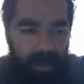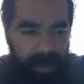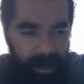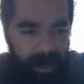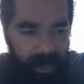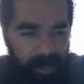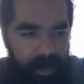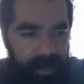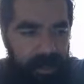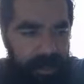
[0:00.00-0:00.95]
So you got to
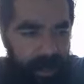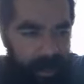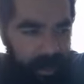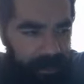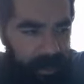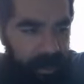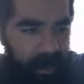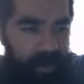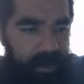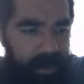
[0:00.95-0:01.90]
just take a
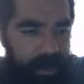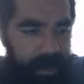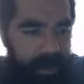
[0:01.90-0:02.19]
pause